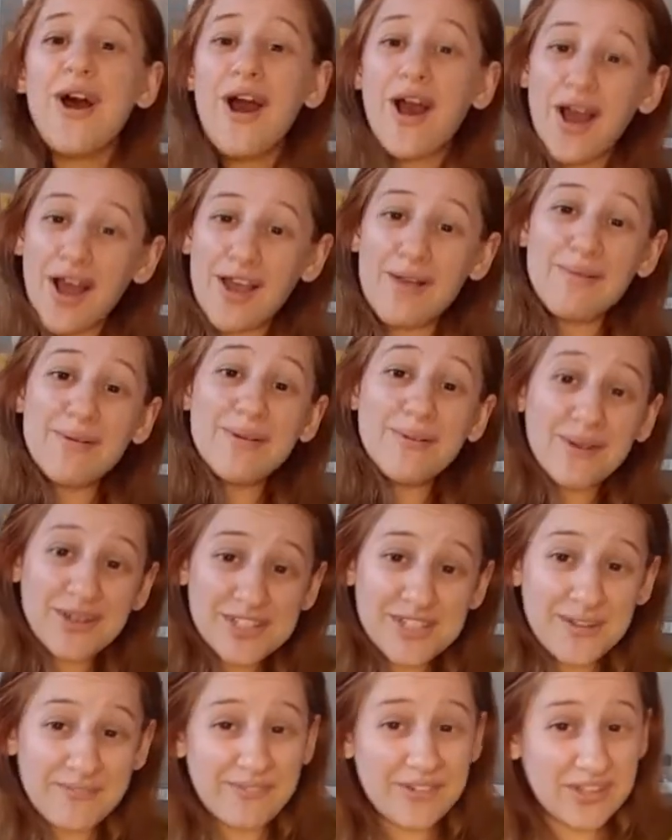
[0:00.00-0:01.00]
I rewatched
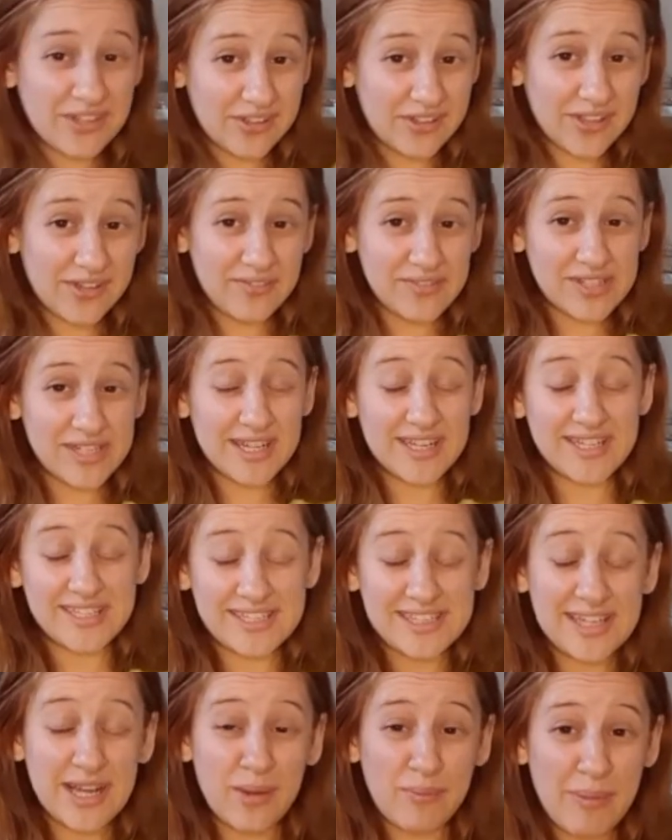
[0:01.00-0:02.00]
that video the other day to
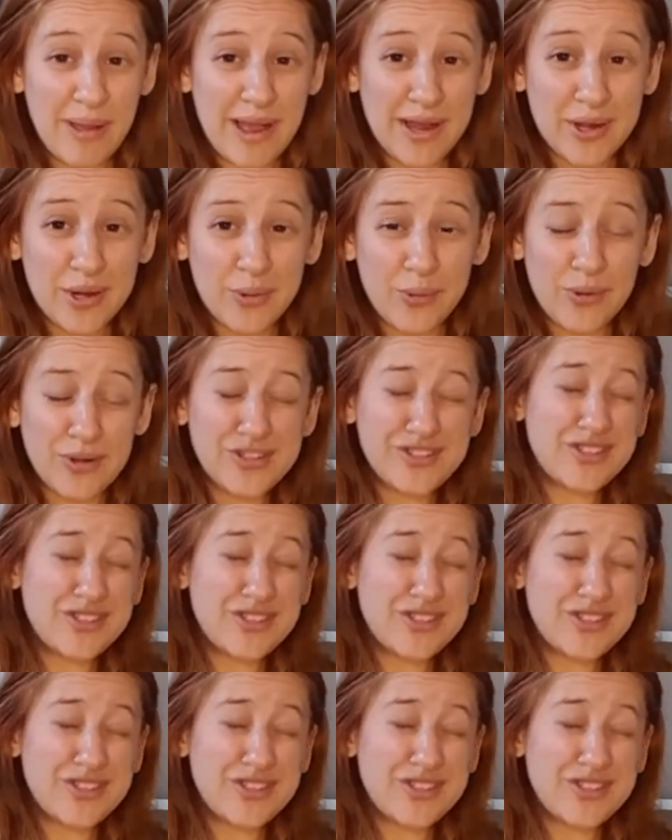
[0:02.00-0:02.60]
see how bad I was,